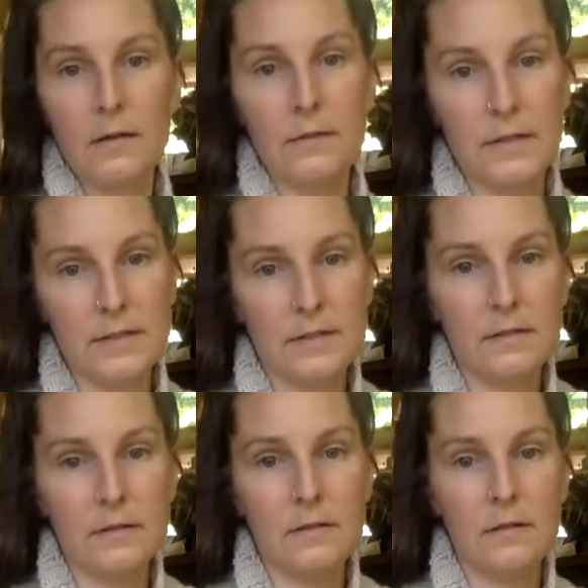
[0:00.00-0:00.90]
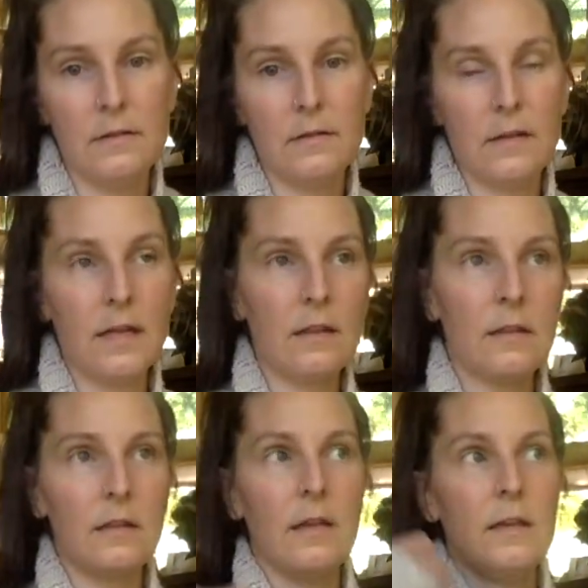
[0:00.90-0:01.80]
this length,
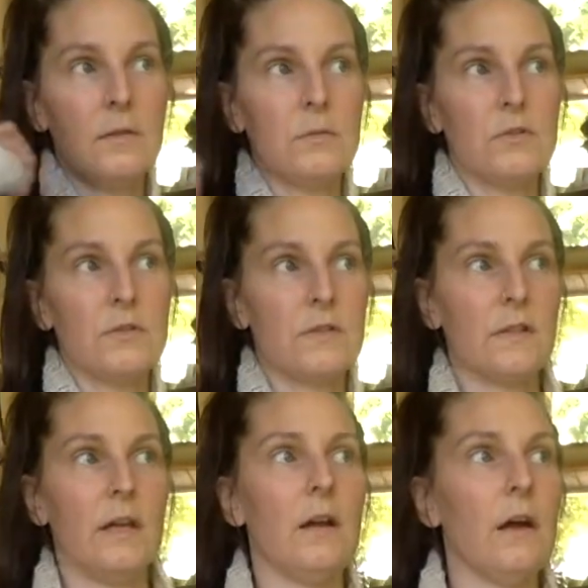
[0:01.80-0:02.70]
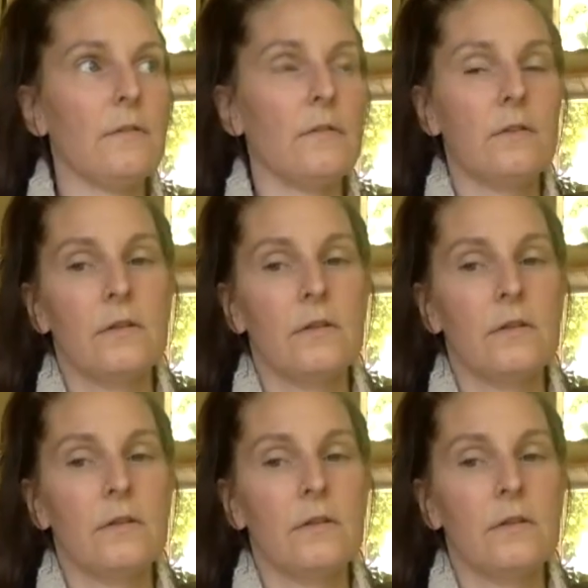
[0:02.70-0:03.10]
and it would just slide off.